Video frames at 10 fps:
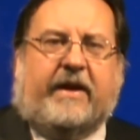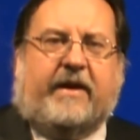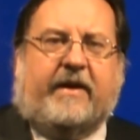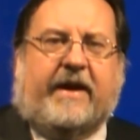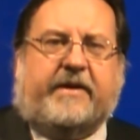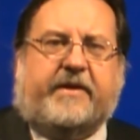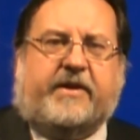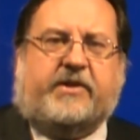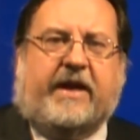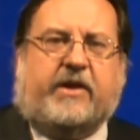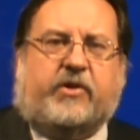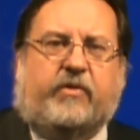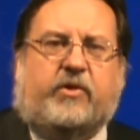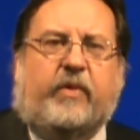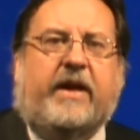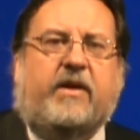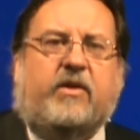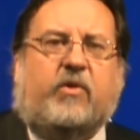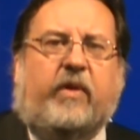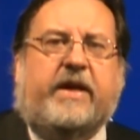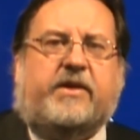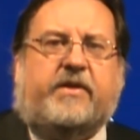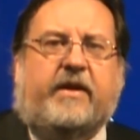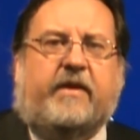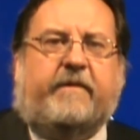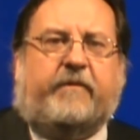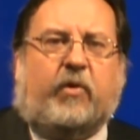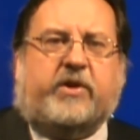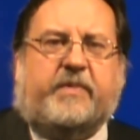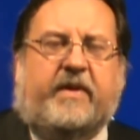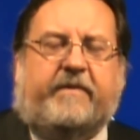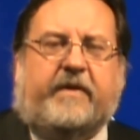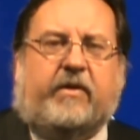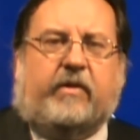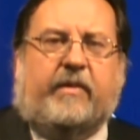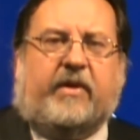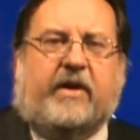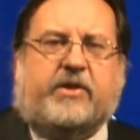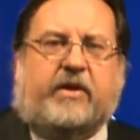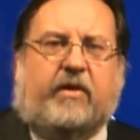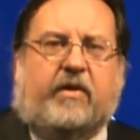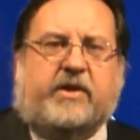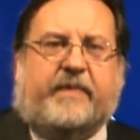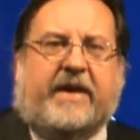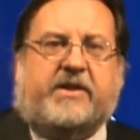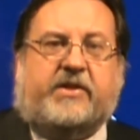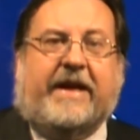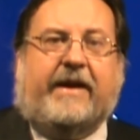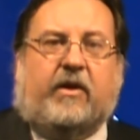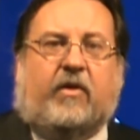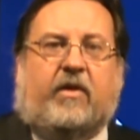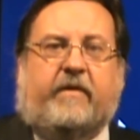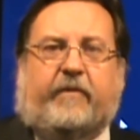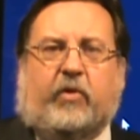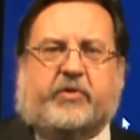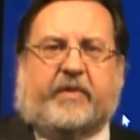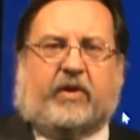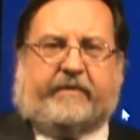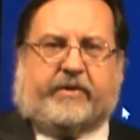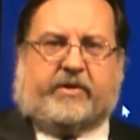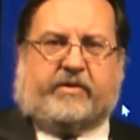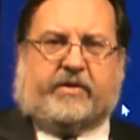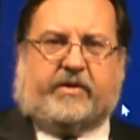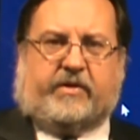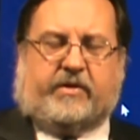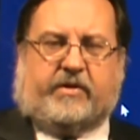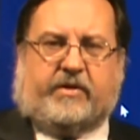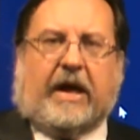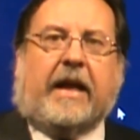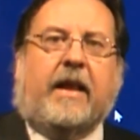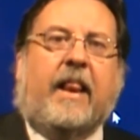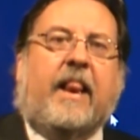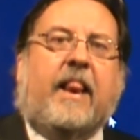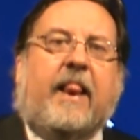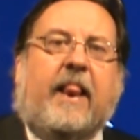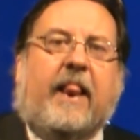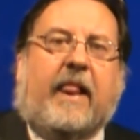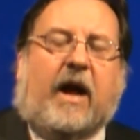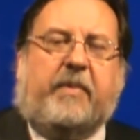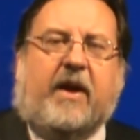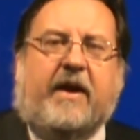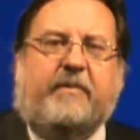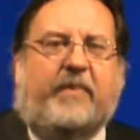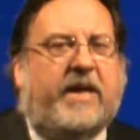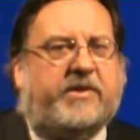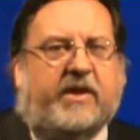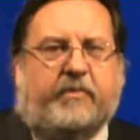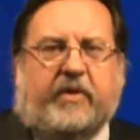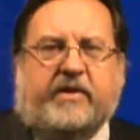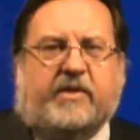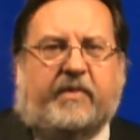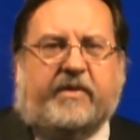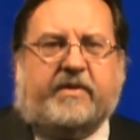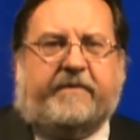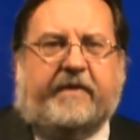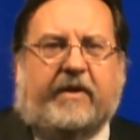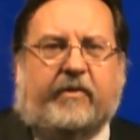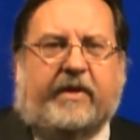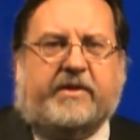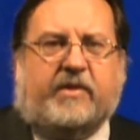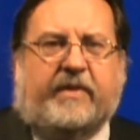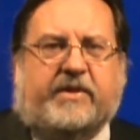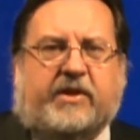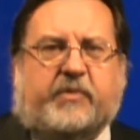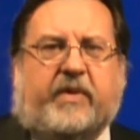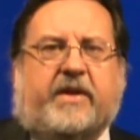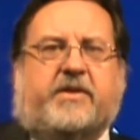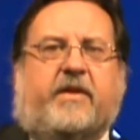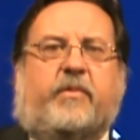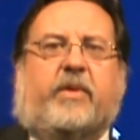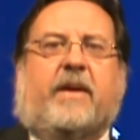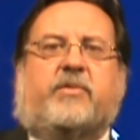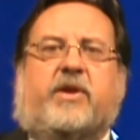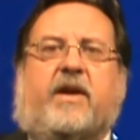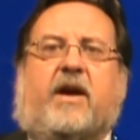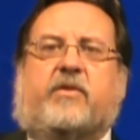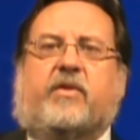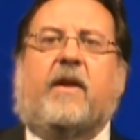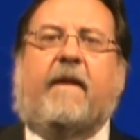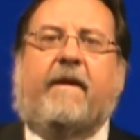had enacted a statute to increase the enforcement of federal immigration laws by state law enforcement officers. Applying basic principles of federalism as expressed in the preemption doctrine,